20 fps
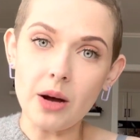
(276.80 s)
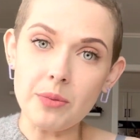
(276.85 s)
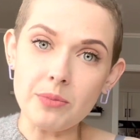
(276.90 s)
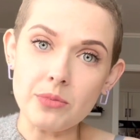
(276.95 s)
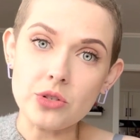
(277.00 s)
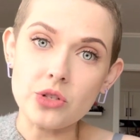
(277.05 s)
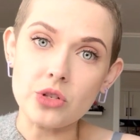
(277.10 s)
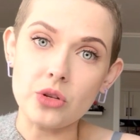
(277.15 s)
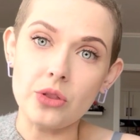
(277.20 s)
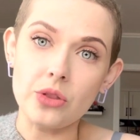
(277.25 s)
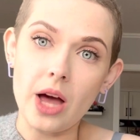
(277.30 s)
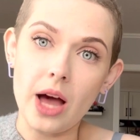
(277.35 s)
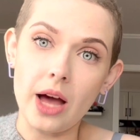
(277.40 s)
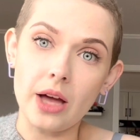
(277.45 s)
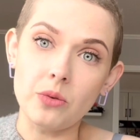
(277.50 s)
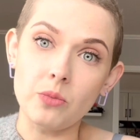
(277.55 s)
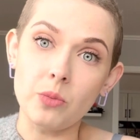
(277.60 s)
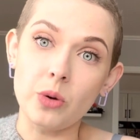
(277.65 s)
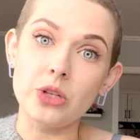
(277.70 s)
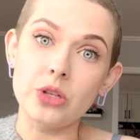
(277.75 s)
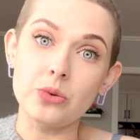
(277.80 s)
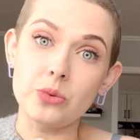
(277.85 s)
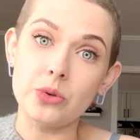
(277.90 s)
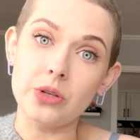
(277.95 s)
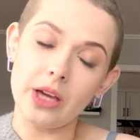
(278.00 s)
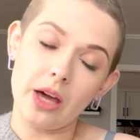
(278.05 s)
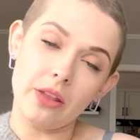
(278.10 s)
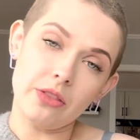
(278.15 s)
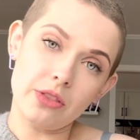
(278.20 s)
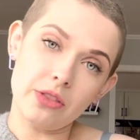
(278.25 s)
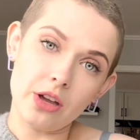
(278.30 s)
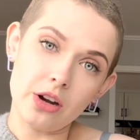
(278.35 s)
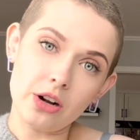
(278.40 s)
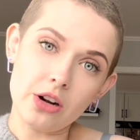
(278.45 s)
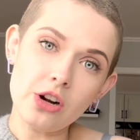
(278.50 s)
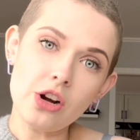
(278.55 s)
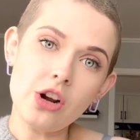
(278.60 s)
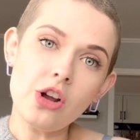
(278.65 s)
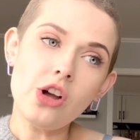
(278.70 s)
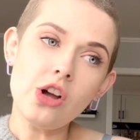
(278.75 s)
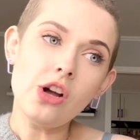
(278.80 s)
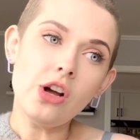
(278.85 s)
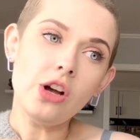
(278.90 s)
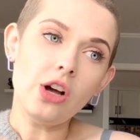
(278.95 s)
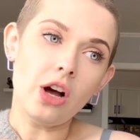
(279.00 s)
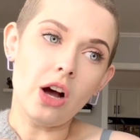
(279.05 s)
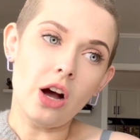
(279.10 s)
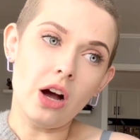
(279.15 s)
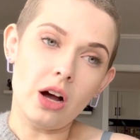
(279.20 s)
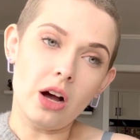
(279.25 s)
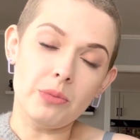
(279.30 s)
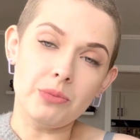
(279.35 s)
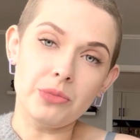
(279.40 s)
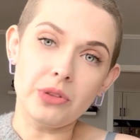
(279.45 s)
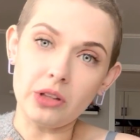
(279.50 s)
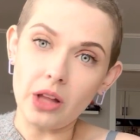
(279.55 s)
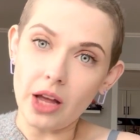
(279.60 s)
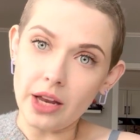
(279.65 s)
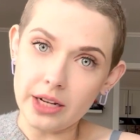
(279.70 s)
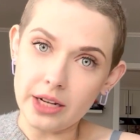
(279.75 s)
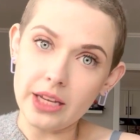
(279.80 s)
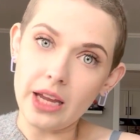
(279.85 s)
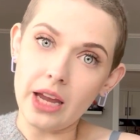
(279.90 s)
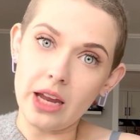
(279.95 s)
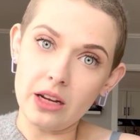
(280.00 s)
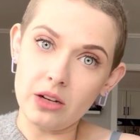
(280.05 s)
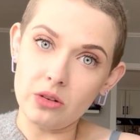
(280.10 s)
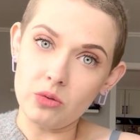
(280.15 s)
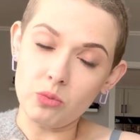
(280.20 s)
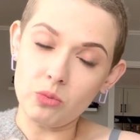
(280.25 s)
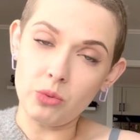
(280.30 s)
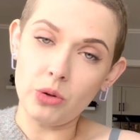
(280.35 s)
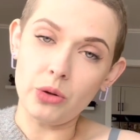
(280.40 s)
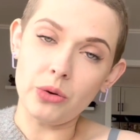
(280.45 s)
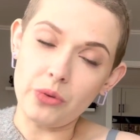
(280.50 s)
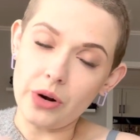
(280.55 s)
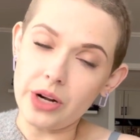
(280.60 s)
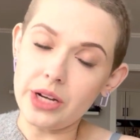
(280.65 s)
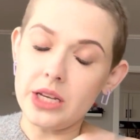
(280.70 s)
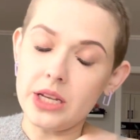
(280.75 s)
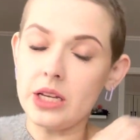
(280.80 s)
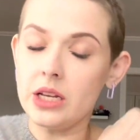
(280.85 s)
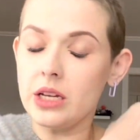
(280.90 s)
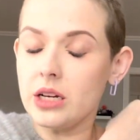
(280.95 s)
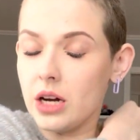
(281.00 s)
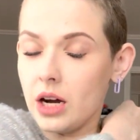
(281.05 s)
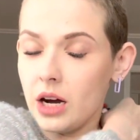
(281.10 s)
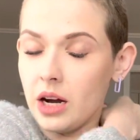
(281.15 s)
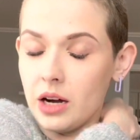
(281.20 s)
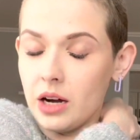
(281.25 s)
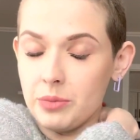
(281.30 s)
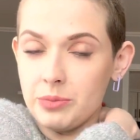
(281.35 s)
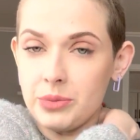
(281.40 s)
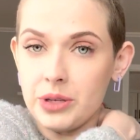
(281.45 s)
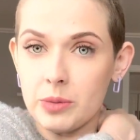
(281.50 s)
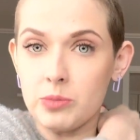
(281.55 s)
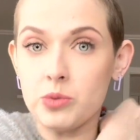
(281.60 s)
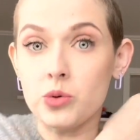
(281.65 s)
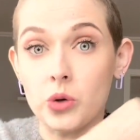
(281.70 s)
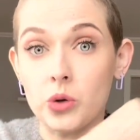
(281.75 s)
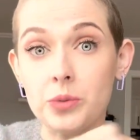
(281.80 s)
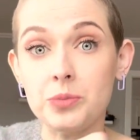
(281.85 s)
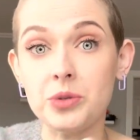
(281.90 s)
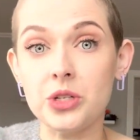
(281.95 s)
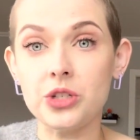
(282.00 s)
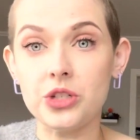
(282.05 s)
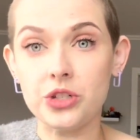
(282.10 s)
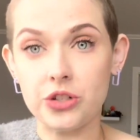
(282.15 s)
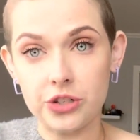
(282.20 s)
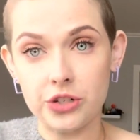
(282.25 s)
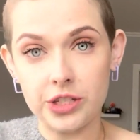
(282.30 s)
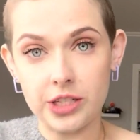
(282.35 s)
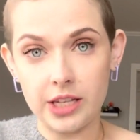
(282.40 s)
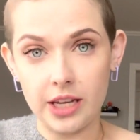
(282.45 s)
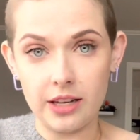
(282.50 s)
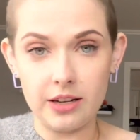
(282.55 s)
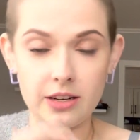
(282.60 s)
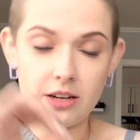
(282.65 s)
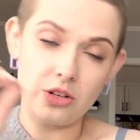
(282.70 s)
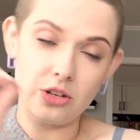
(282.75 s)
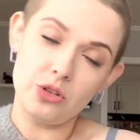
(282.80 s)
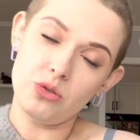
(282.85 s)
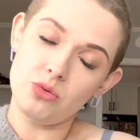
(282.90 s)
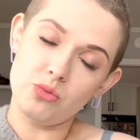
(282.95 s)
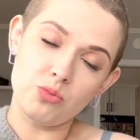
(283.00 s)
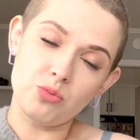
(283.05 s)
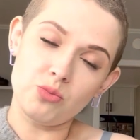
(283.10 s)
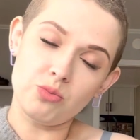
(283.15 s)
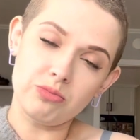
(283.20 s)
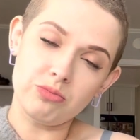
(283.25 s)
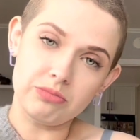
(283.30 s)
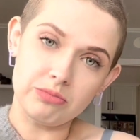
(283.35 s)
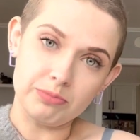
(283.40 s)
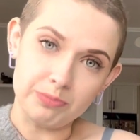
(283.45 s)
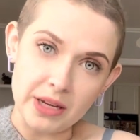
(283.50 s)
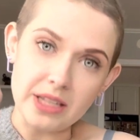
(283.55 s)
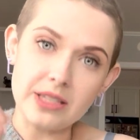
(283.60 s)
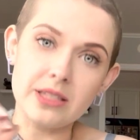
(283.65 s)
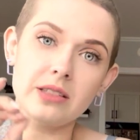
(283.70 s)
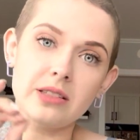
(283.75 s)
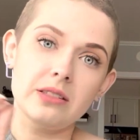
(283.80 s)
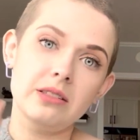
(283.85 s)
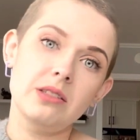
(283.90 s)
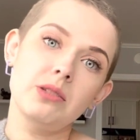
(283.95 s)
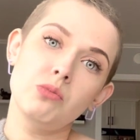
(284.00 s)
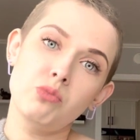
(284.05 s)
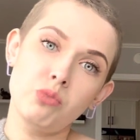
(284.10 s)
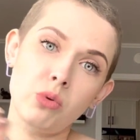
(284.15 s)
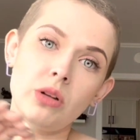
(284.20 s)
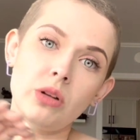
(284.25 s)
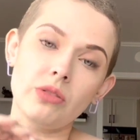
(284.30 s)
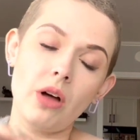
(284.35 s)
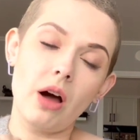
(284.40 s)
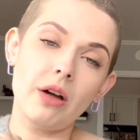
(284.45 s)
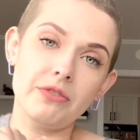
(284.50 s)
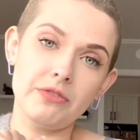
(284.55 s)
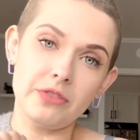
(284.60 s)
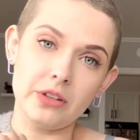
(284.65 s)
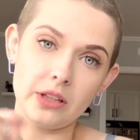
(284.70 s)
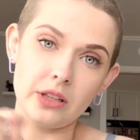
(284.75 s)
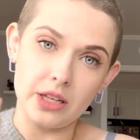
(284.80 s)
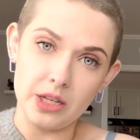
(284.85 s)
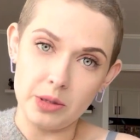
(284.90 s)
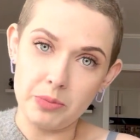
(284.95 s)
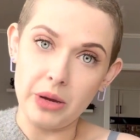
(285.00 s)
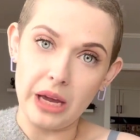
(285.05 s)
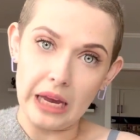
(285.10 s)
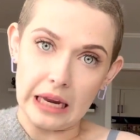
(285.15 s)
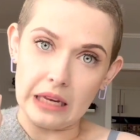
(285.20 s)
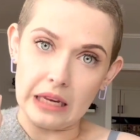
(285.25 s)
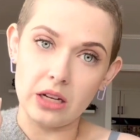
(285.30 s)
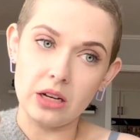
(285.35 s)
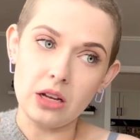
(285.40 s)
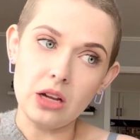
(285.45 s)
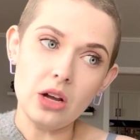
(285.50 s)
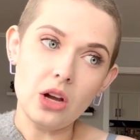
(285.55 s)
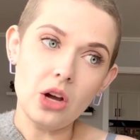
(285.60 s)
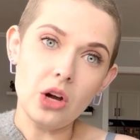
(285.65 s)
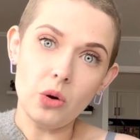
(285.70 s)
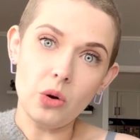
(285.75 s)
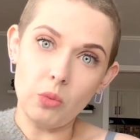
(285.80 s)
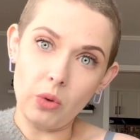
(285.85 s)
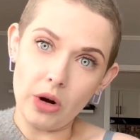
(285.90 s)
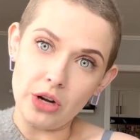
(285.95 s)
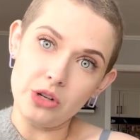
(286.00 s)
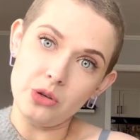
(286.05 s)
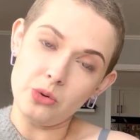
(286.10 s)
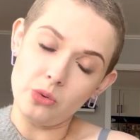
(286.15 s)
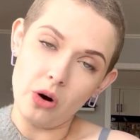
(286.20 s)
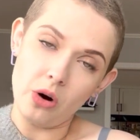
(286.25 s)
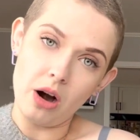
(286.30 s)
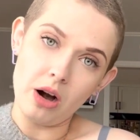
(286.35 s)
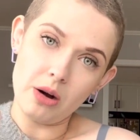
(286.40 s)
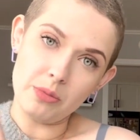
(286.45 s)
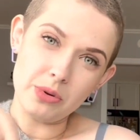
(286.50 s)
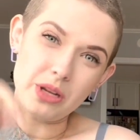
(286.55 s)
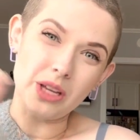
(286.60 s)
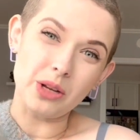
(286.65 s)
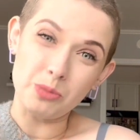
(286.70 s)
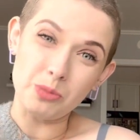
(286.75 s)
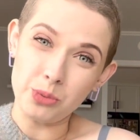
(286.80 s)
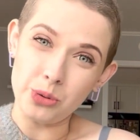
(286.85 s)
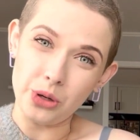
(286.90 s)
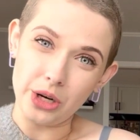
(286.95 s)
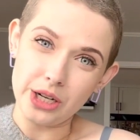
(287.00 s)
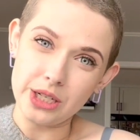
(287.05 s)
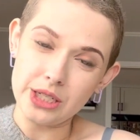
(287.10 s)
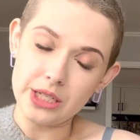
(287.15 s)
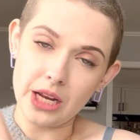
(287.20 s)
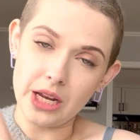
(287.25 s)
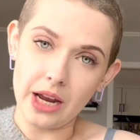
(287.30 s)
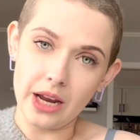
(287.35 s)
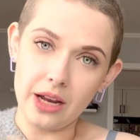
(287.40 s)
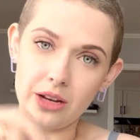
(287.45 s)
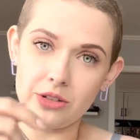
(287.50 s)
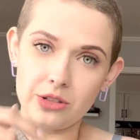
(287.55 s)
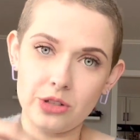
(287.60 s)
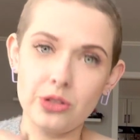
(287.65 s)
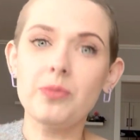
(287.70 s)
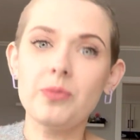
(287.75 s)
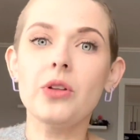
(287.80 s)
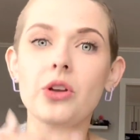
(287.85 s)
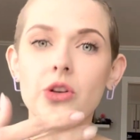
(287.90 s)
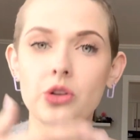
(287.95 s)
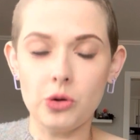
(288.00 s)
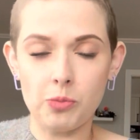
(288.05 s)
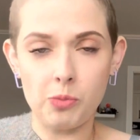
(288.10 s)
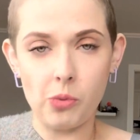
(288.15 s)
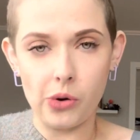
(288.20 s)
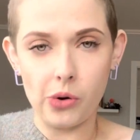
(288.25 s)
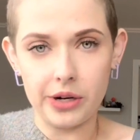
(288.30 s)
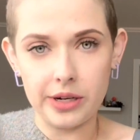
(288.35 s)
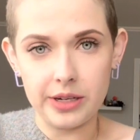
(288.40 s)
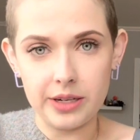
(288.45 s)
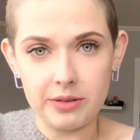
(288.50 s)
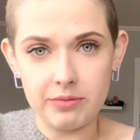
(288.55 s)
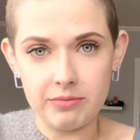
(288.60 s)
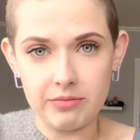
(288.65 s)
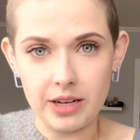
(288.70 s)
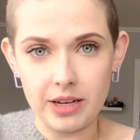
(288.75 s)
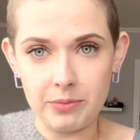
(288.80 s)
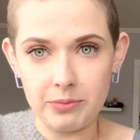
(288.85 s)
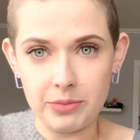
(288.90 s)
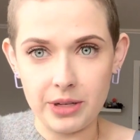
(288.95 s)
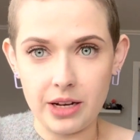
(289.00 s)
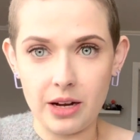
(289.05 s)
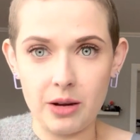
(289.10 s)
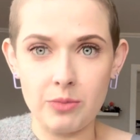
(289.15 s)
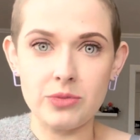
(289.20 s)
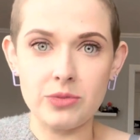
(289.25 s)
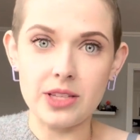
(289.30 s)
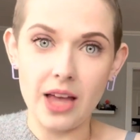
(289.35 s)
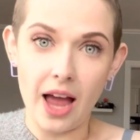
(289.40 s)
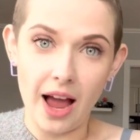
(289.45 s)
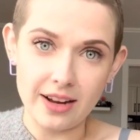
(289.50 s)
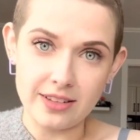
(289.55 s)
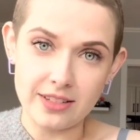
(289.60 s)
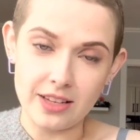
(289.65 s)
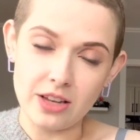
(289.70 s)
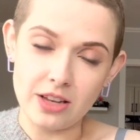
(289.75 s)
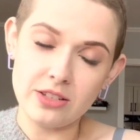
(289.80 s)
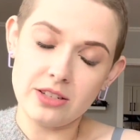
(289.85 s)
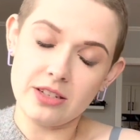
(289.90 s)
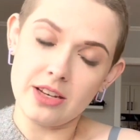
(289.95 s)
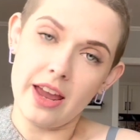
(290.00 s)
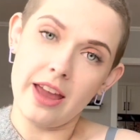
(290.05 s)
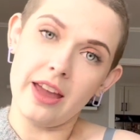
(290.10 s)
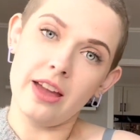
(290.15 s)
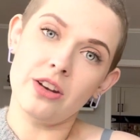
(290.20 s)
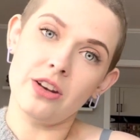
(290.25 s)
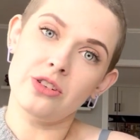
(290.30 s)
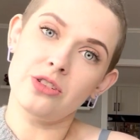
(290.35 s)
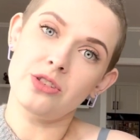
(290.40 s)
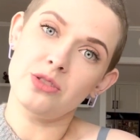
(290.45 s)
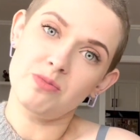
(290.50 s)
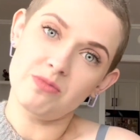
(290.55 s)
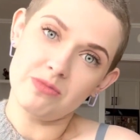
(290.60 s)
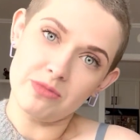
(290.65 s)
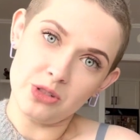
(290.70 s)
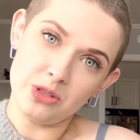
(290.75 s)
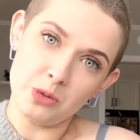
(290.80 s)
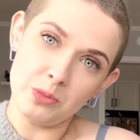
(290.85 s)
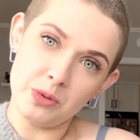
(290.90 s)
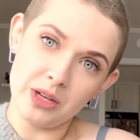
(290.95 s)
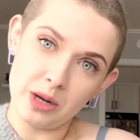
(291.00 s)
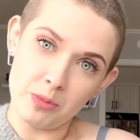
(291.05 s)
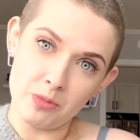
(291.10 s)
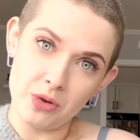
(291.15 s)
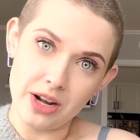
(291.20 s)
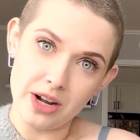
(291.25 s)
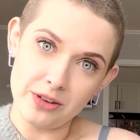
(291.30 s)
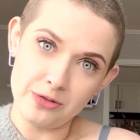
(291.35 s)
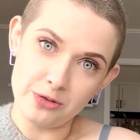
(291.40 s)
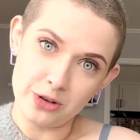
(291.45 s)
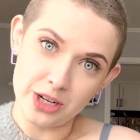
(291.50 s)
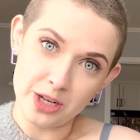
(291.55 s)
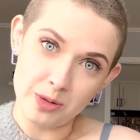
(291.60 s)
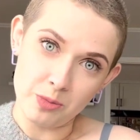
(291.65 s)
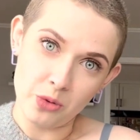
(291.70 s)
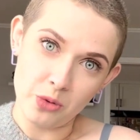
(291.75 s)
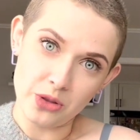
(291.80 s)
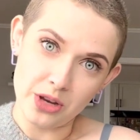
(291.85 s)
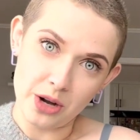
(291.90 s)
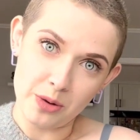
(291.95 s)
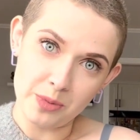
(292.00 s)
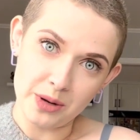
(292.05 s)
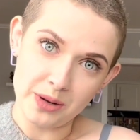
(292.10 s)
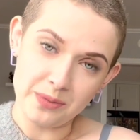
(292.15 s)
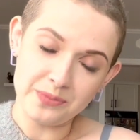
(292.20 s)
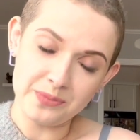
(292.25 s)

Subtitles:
so that when you get there, the lidocaine will already be absorbed into your skin, and you basically will not feel any pain when you are being pricked, and your port becomes accessed and you become ready for chemotherapy.